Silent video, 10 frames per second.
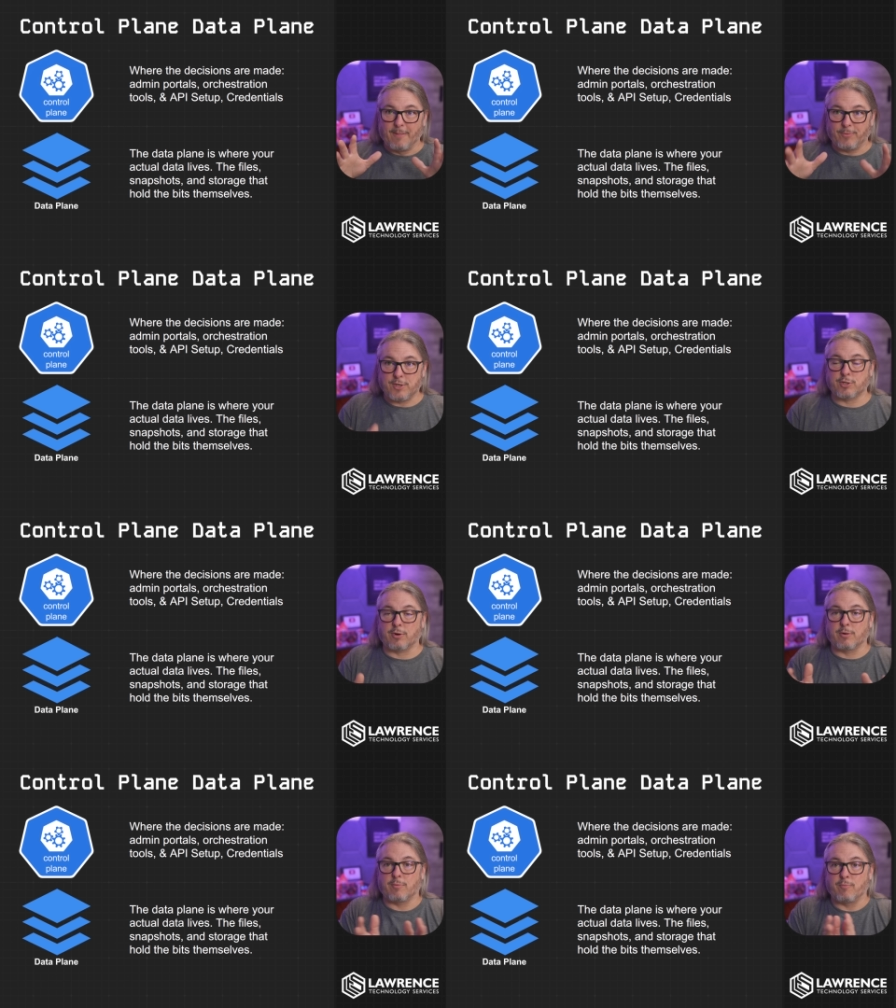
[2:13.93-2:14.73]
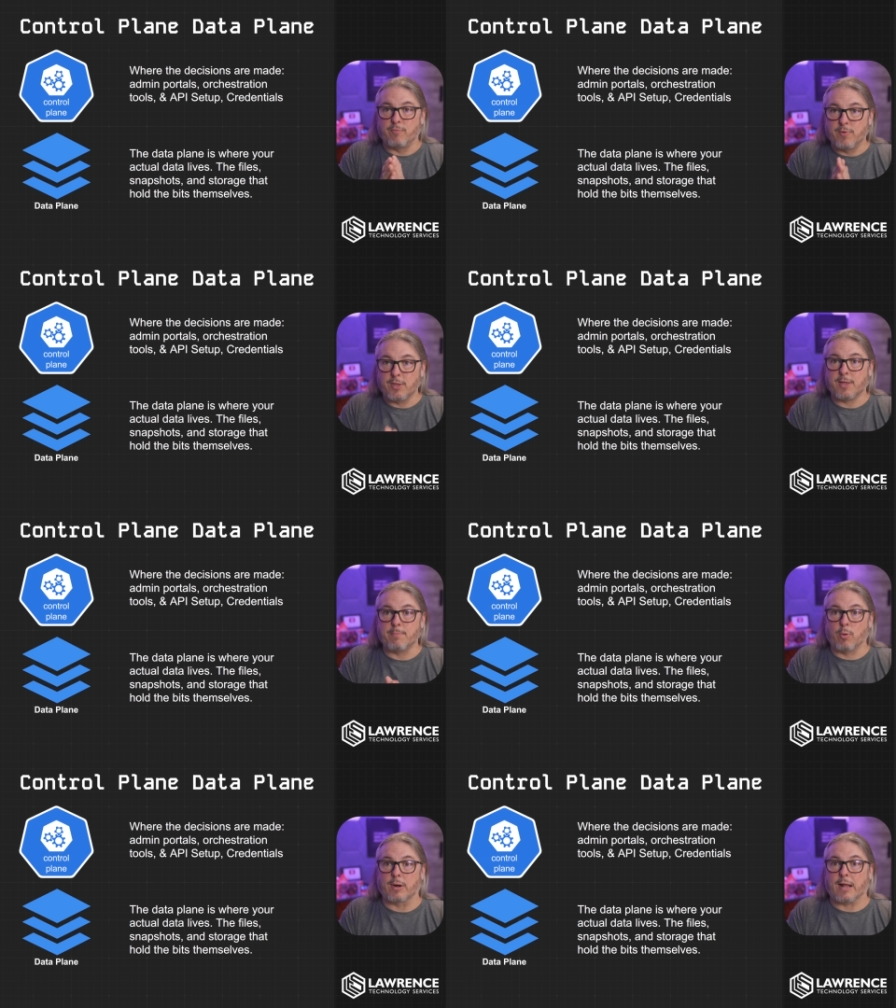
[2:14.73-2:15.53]
These are really
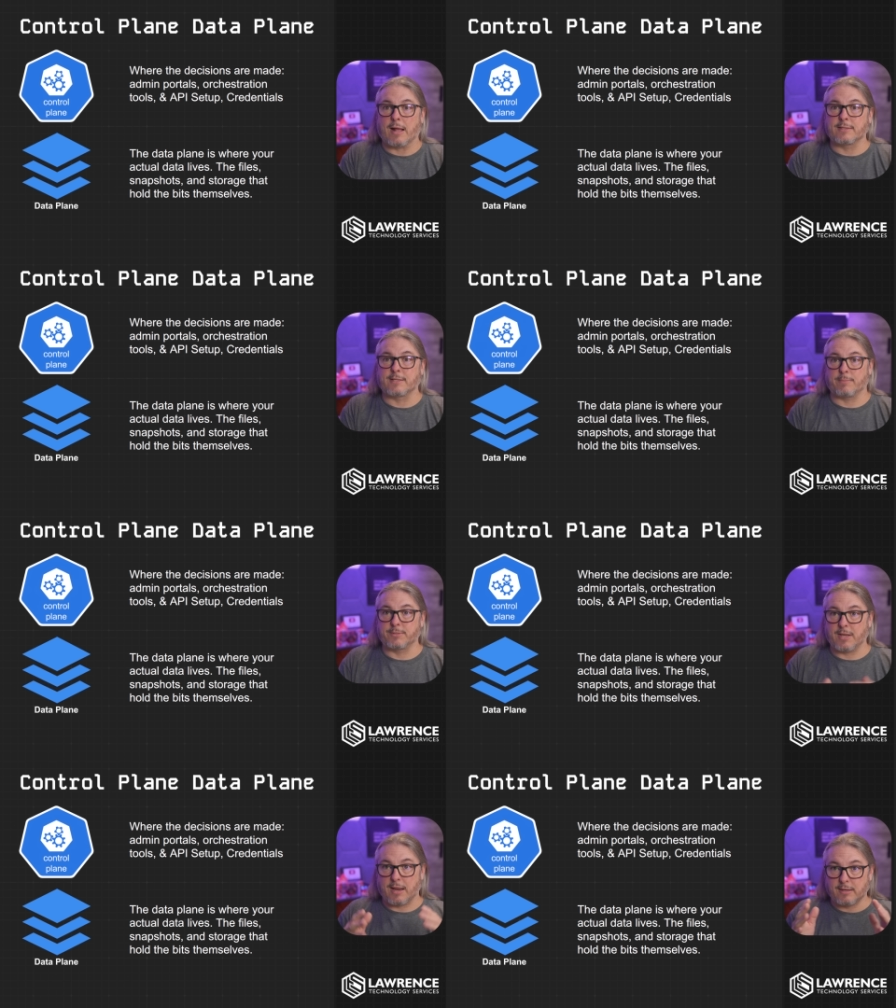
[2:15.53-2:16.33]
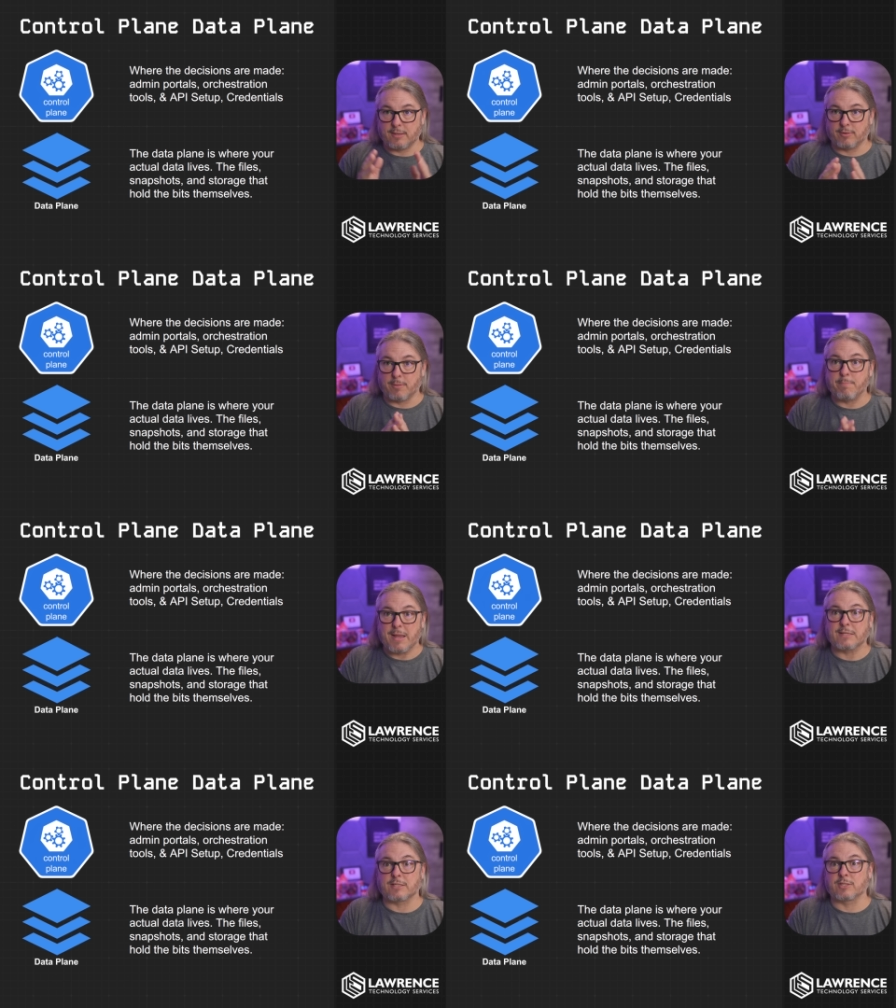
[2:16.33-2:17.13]
important concepts and they're the
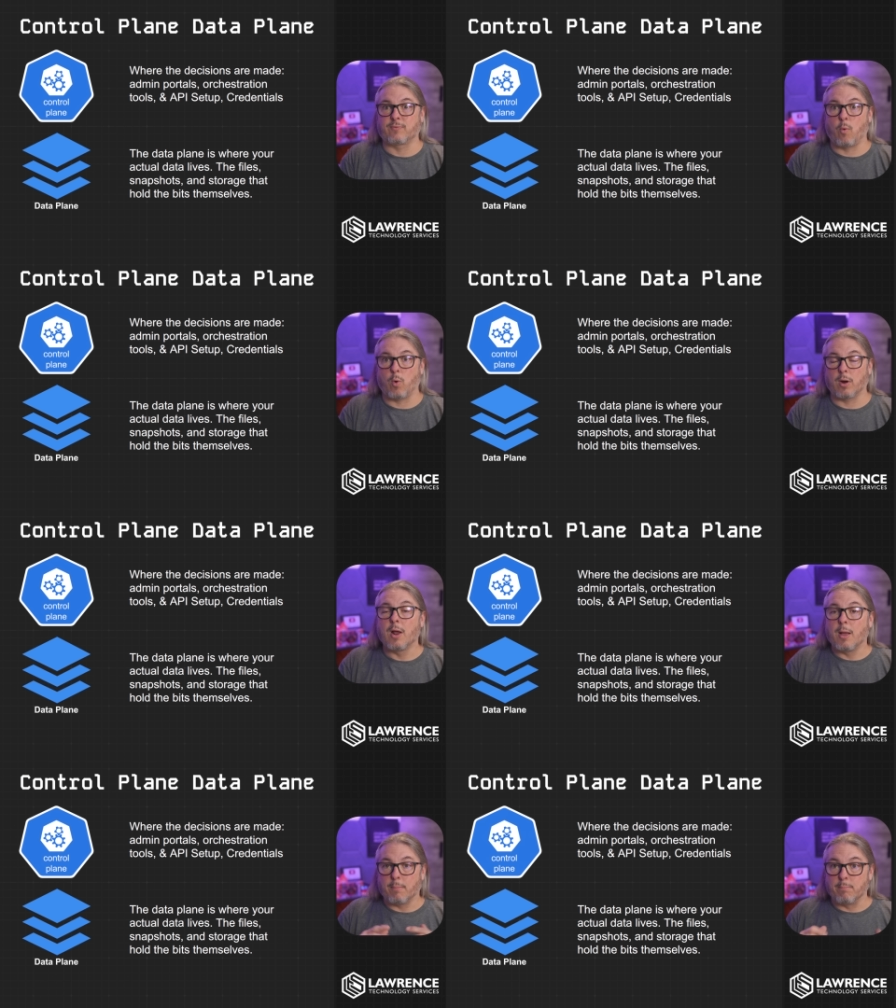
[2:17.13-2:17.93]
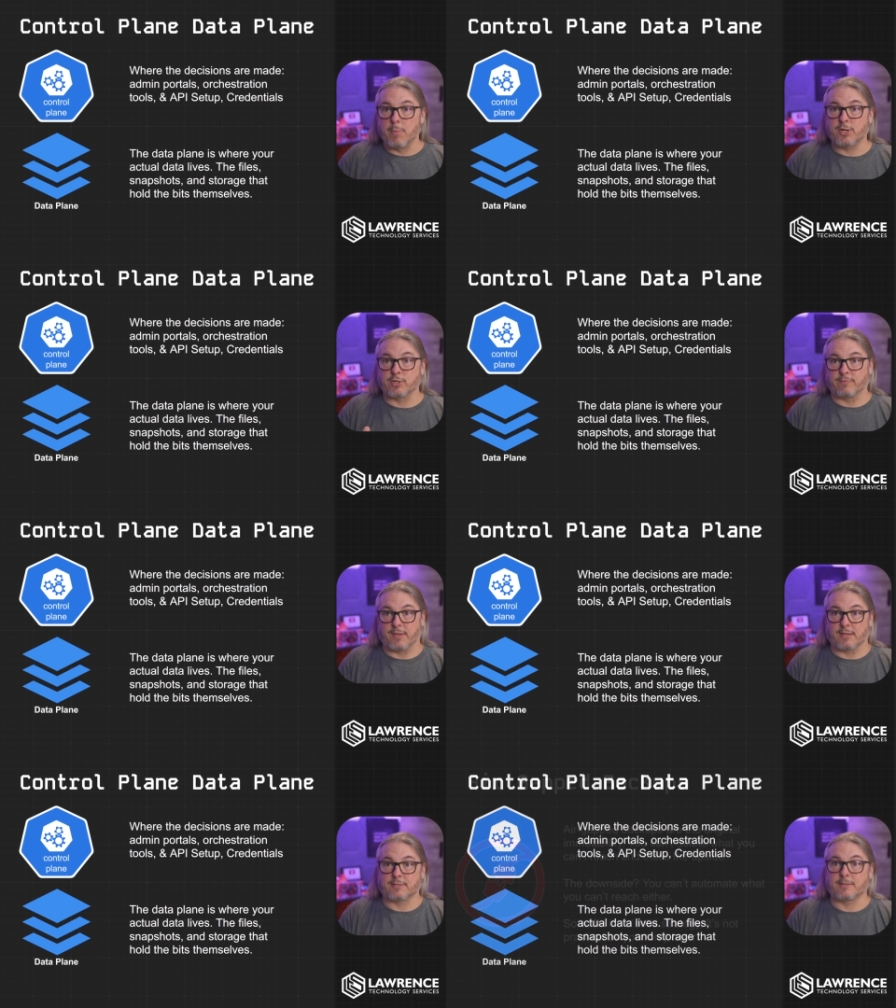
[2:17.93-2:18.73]
basis for much of
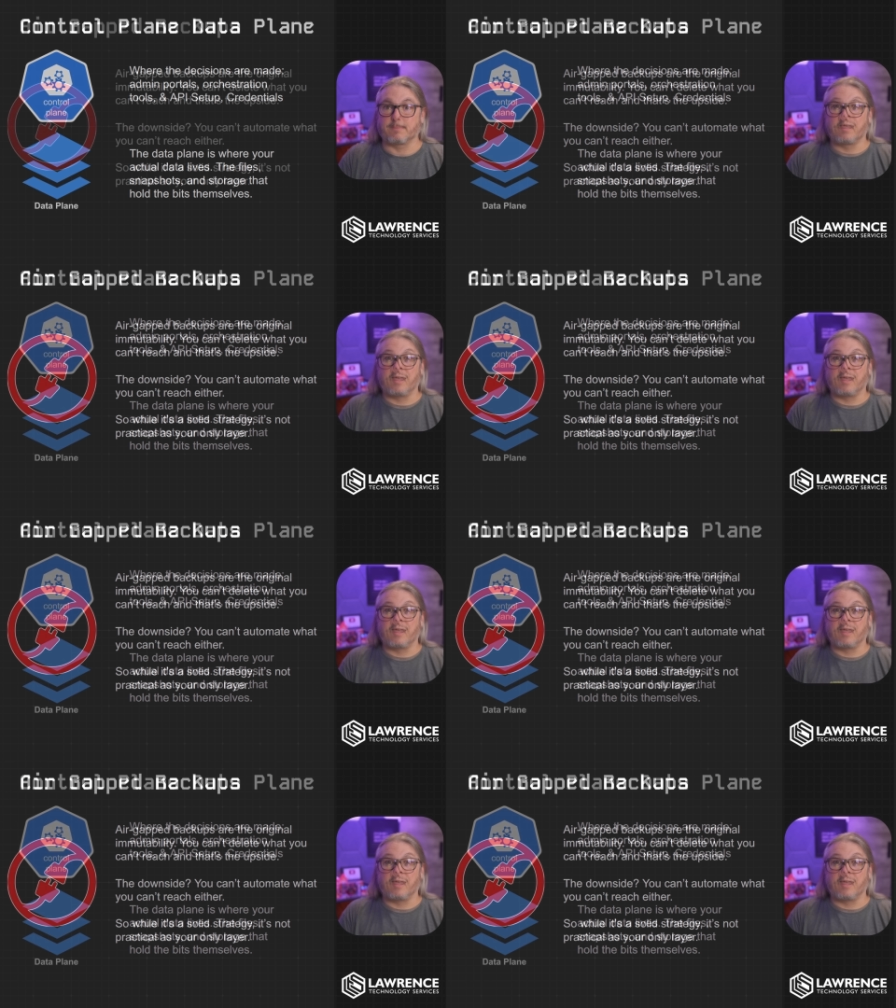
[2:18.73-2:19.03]
this